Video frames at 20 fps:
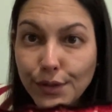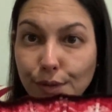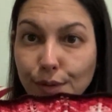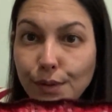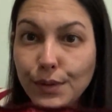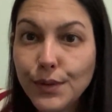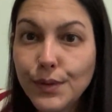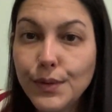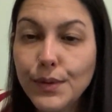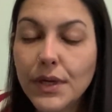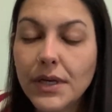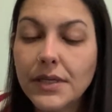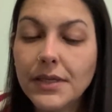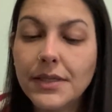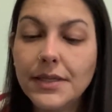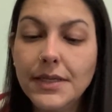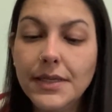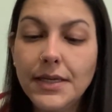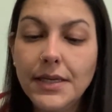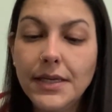to
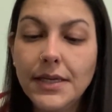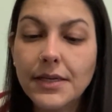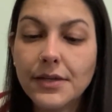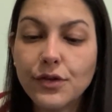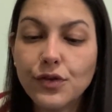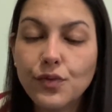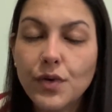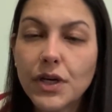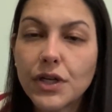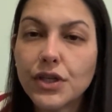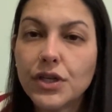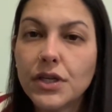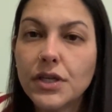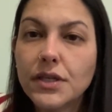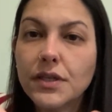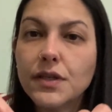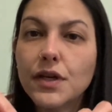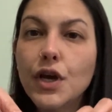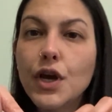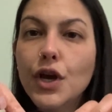the
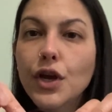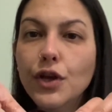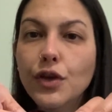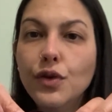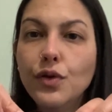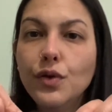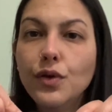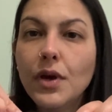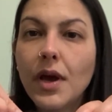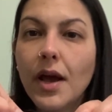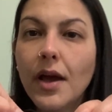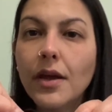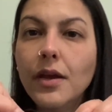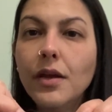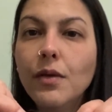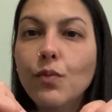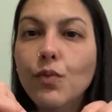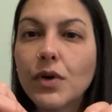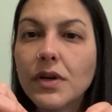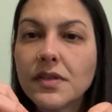instructions, I
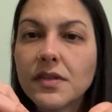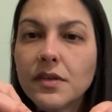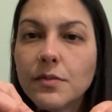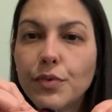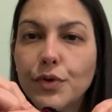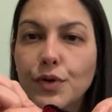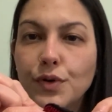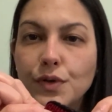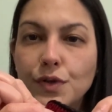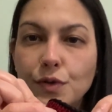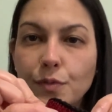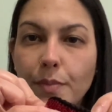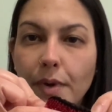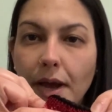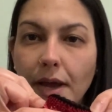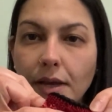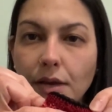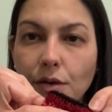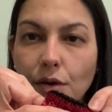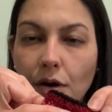was supposed to
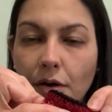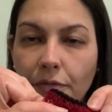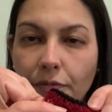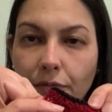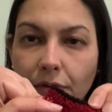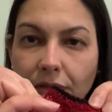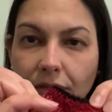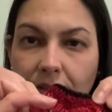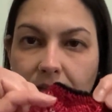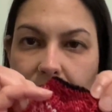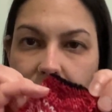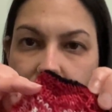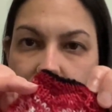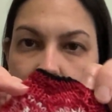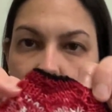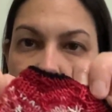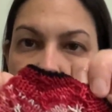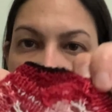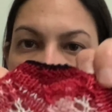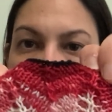bind off with this
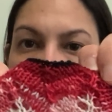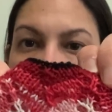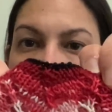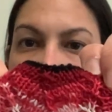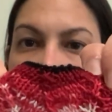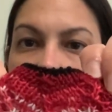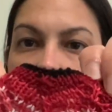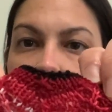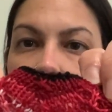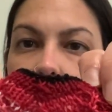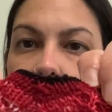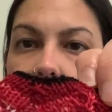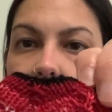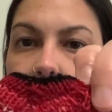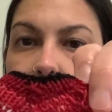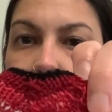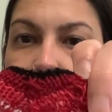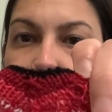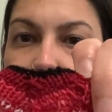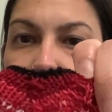dark red here,
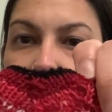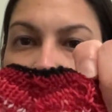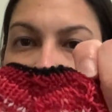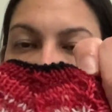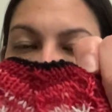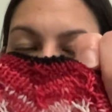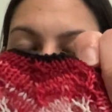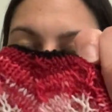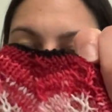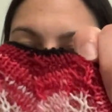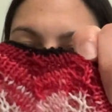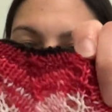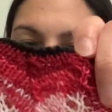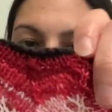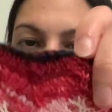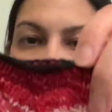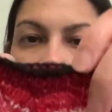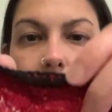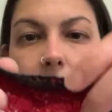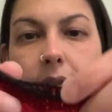
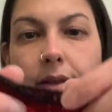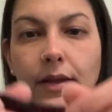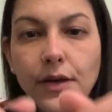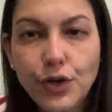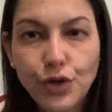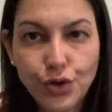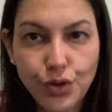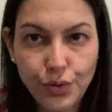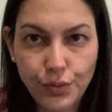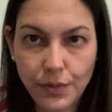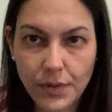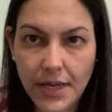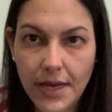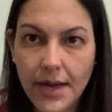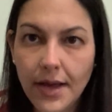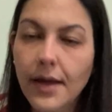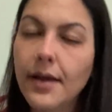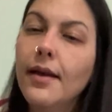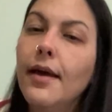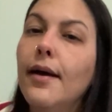and I didn't do
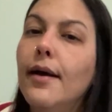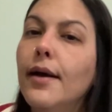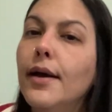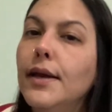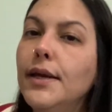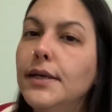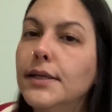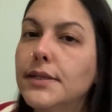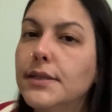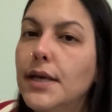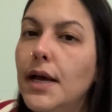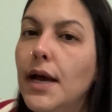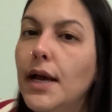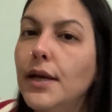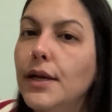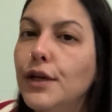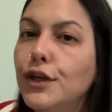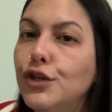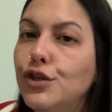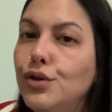that. I
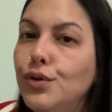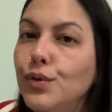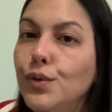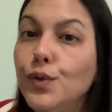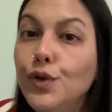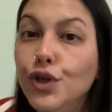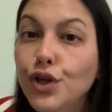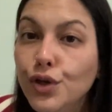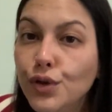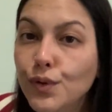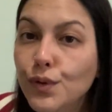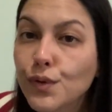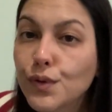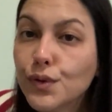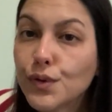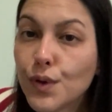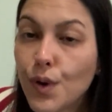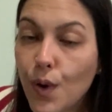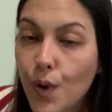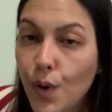decided to
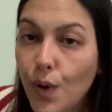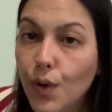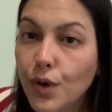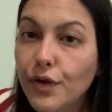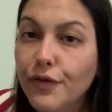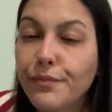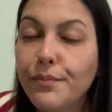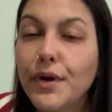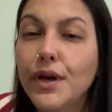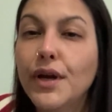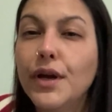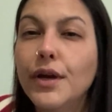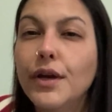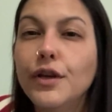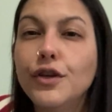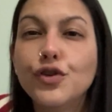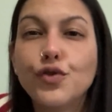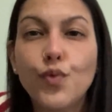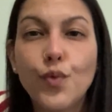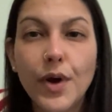use all of my
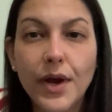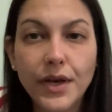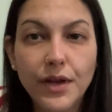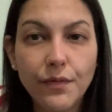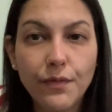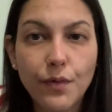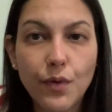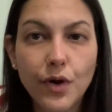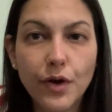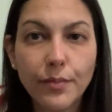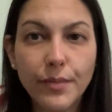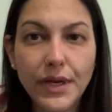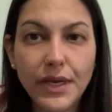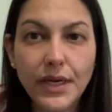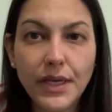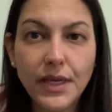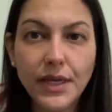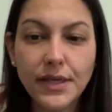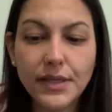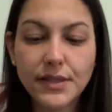24
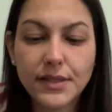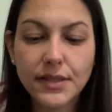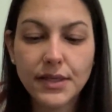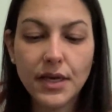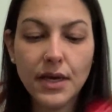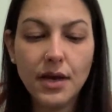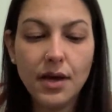minis